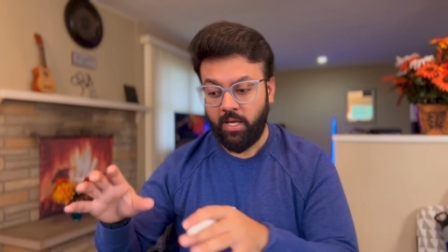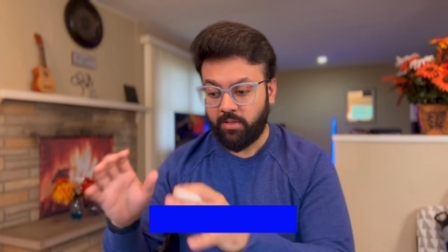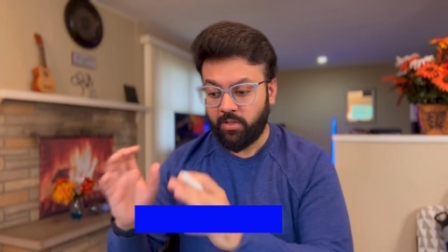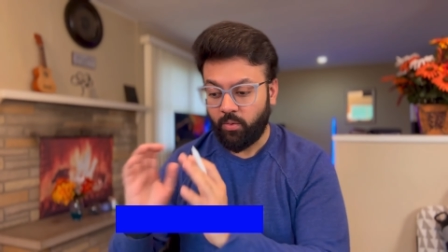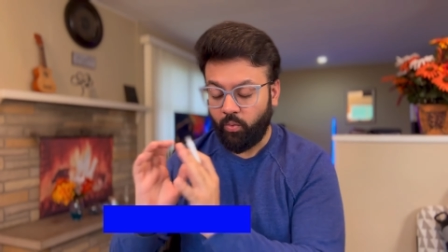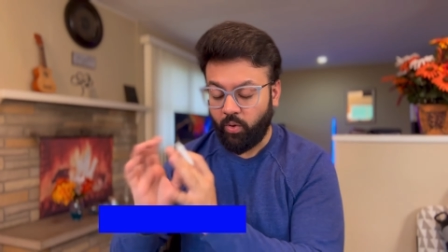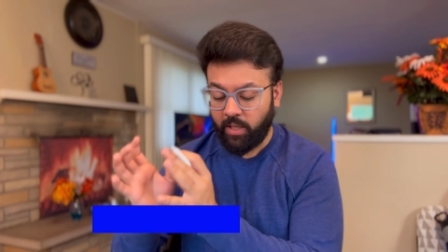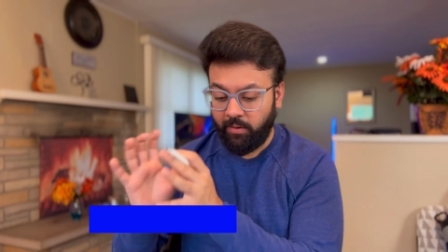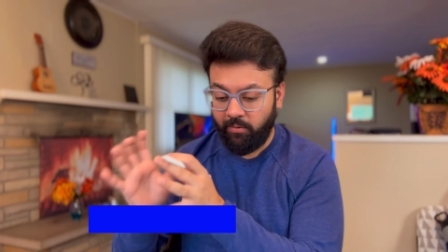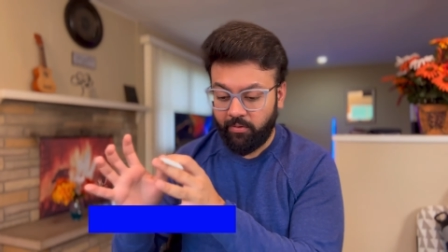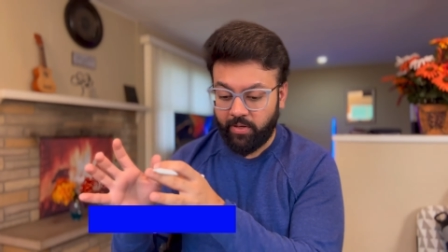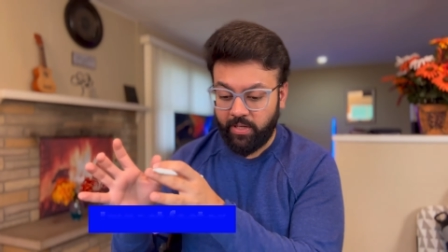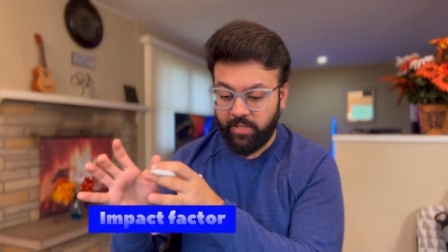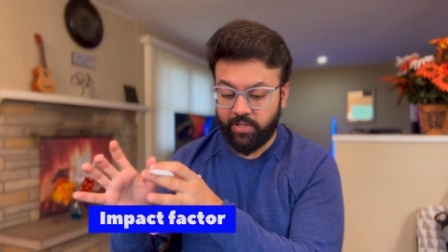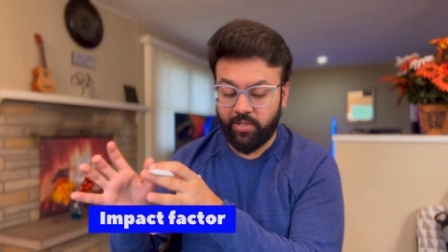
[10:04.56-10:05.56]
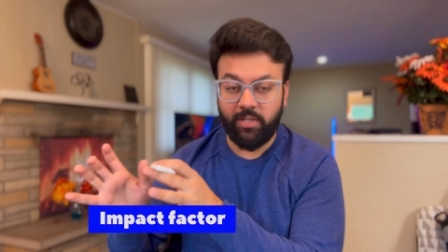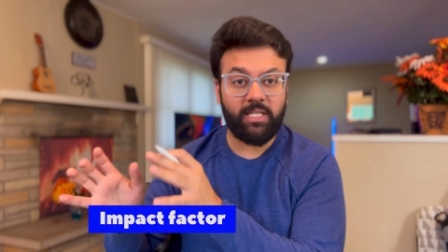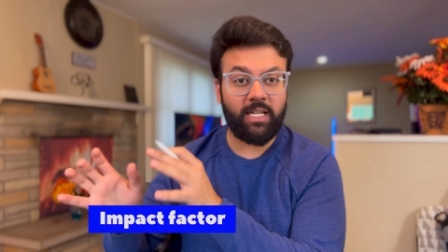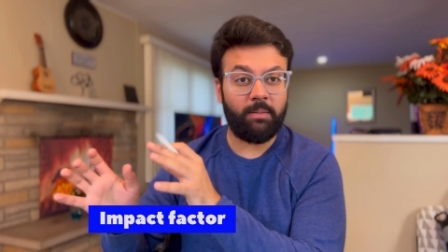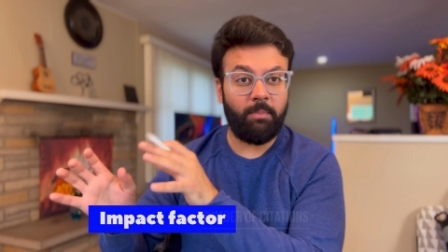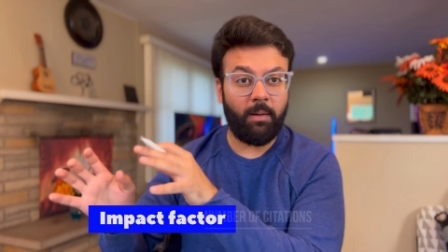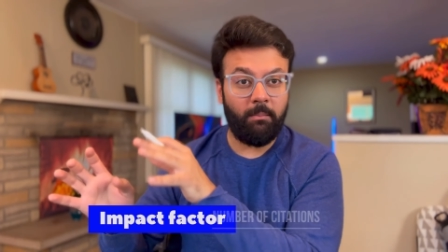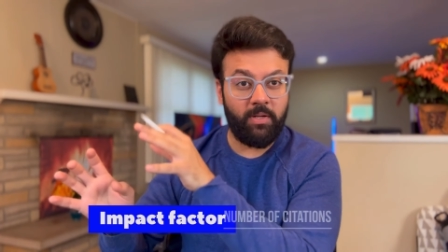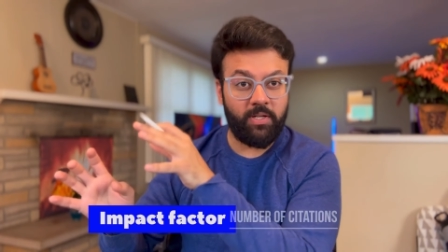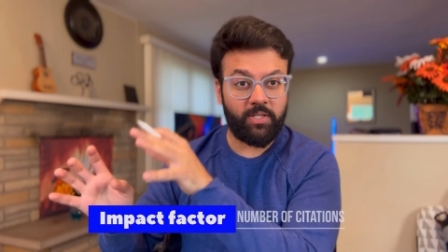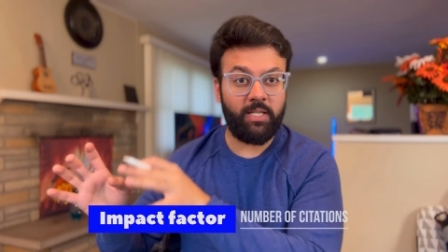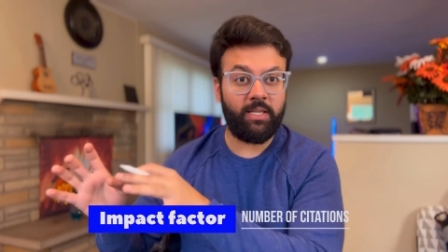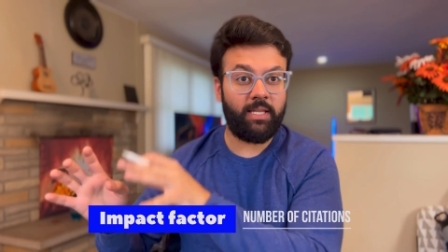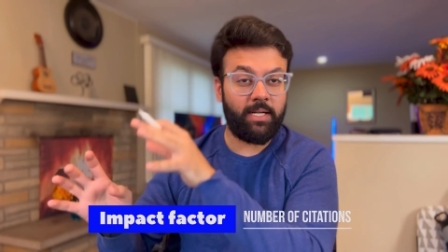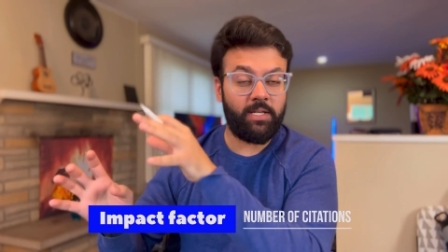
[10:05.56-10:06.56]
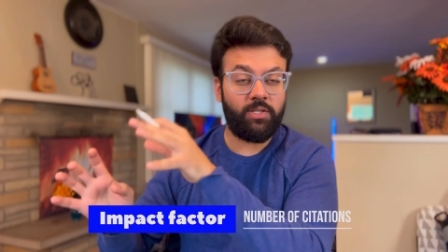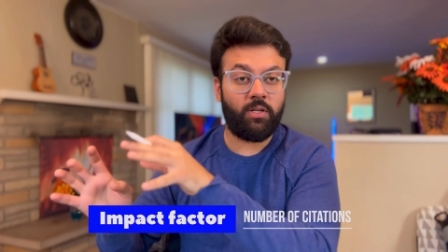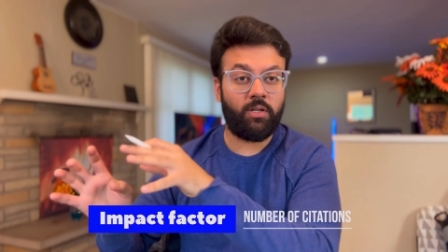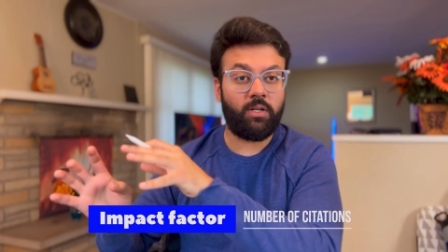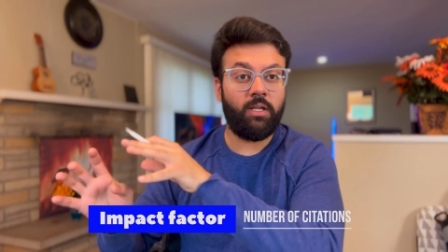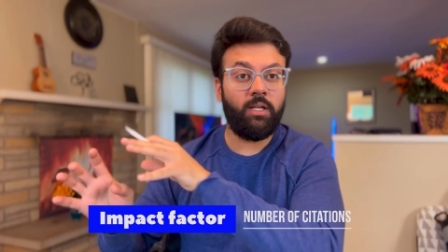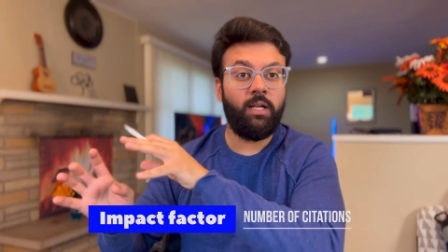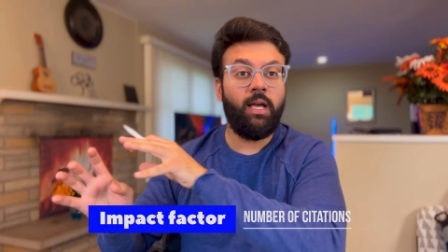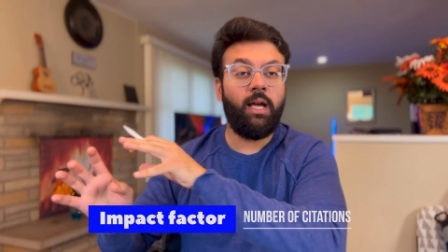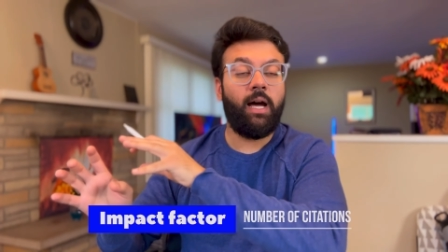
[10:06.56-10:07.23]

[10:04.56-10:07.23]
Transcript: So whatever research are published in that journal,